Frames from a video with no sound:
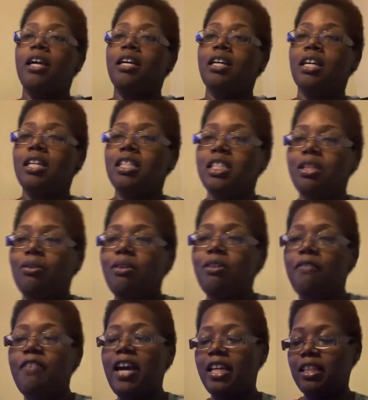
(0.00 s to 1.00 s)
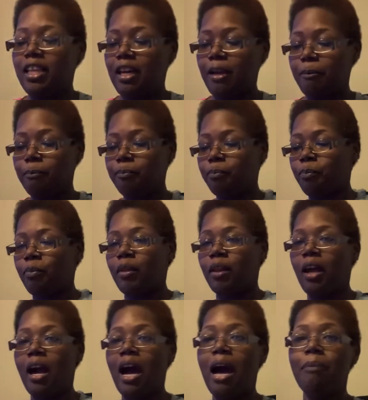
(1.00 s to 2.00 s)
Considering the fact that
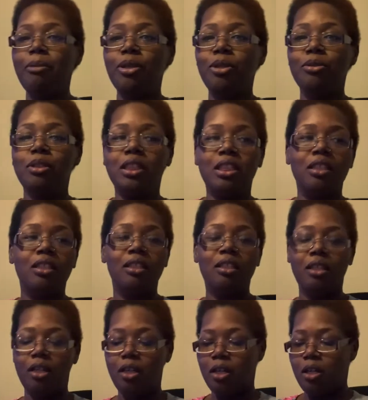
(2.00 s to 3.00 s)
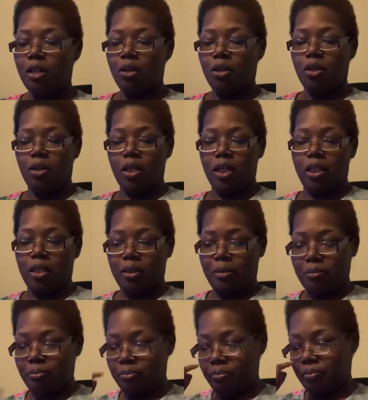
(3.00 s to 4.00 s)
I'm new to
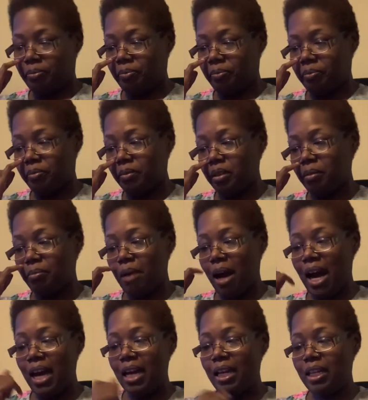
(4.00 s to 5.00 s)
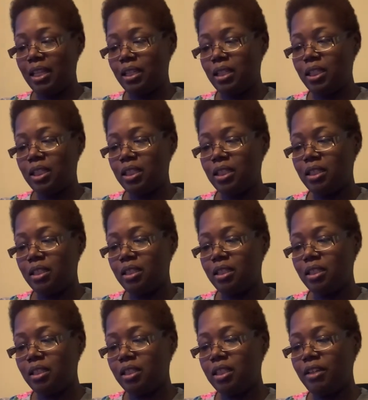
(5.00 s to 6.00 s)
um, buying
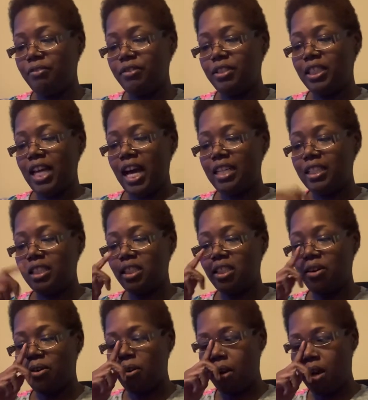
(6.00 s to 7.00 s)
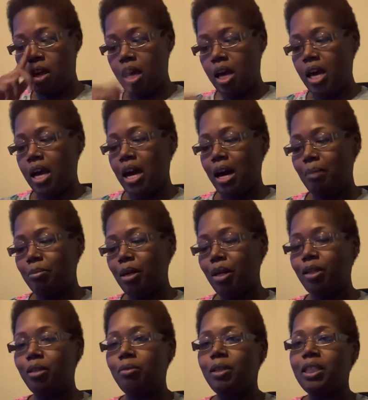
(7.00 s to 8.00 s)
different sizes. So I'm
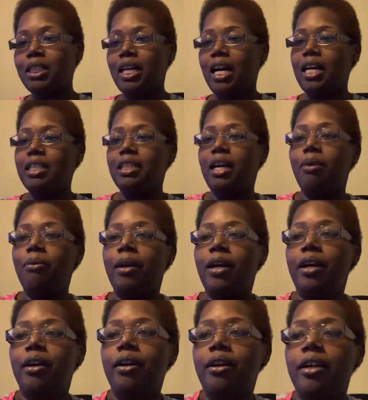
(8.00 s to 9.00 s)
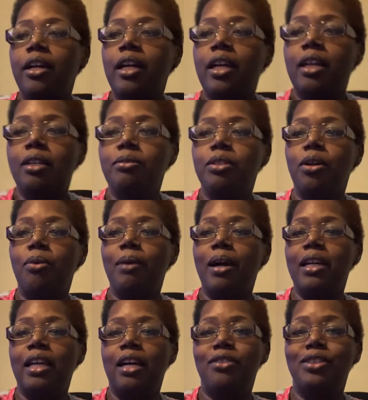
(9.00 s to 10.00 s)
learning what size I wear. And so
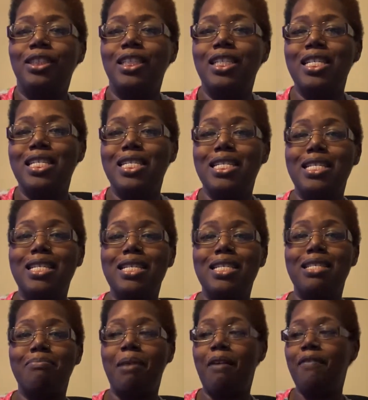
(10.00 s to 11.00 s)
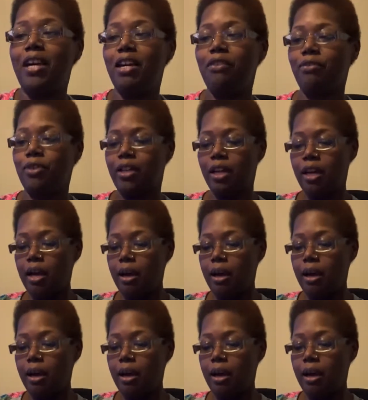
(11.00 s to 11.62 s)
right now in is my favorite.